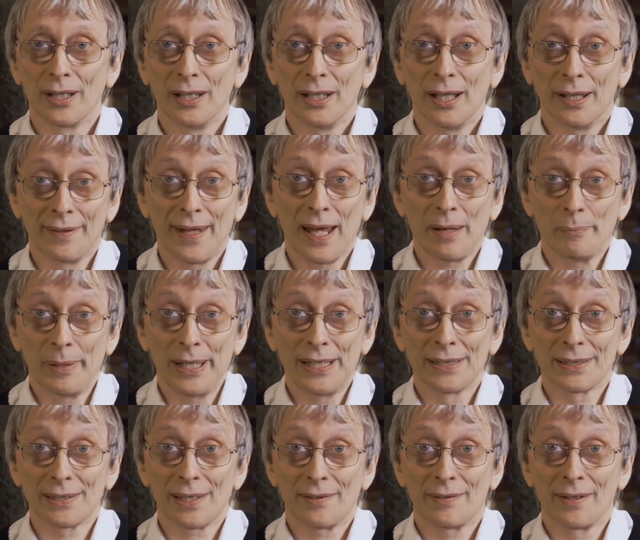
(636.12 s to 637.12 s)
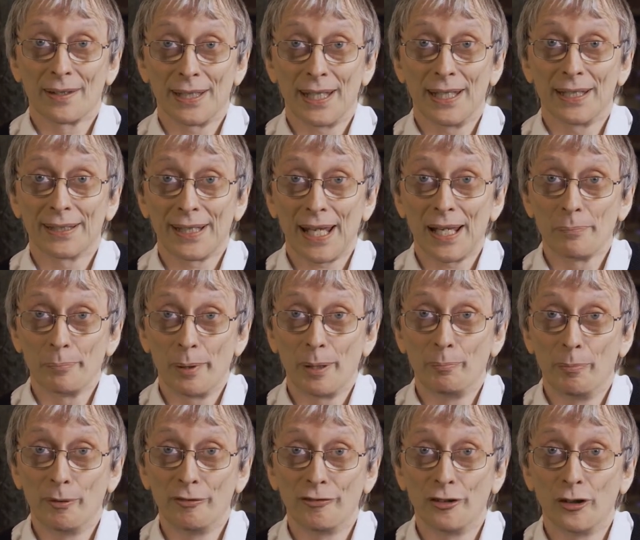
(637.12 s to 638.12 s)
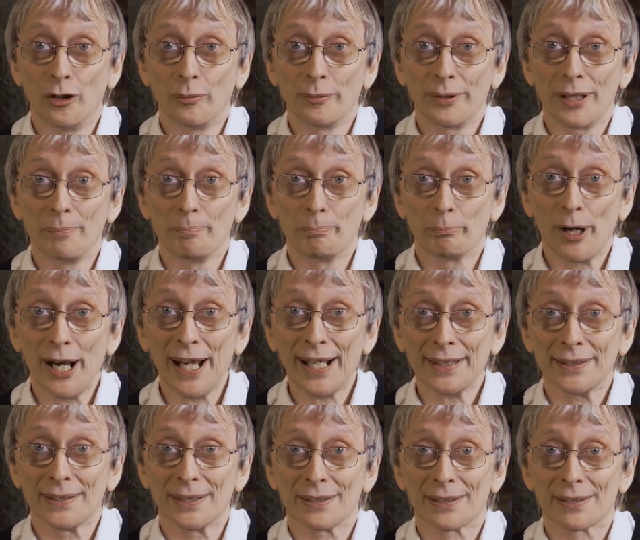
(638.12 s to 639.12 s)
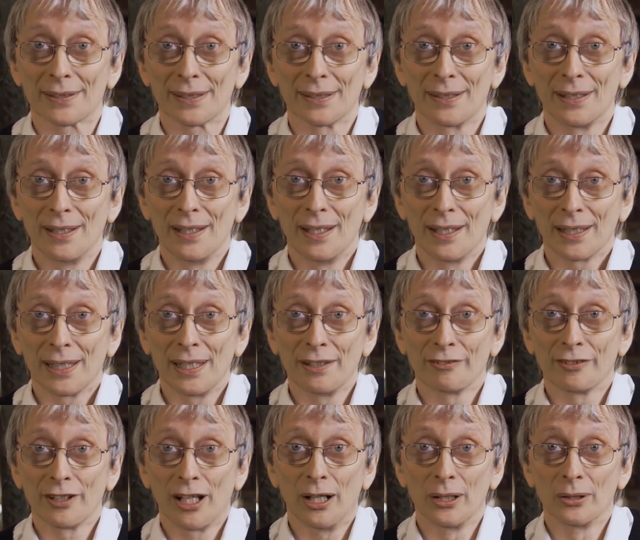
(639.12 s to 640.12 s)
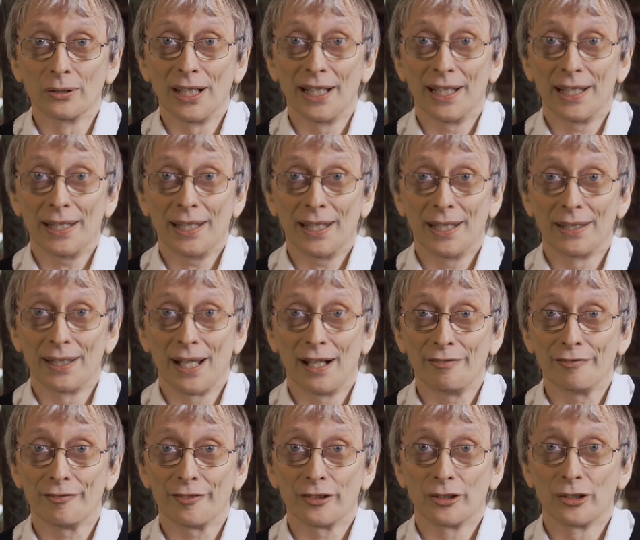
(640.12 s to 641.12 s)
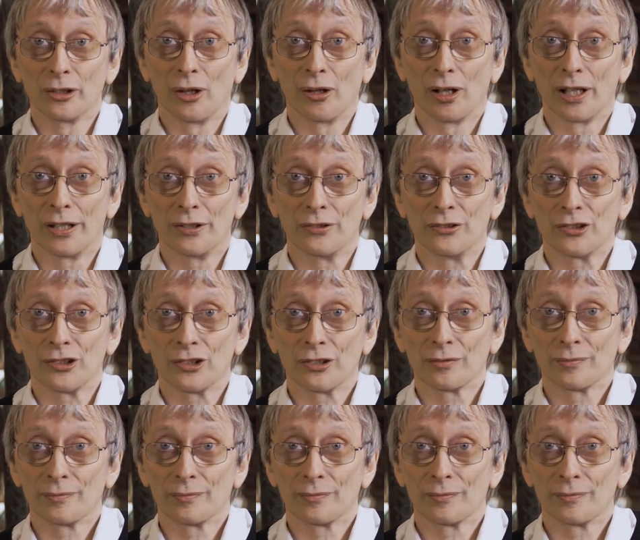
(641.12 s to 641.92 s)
And that means that it can be performed in practice given only enough knowledge.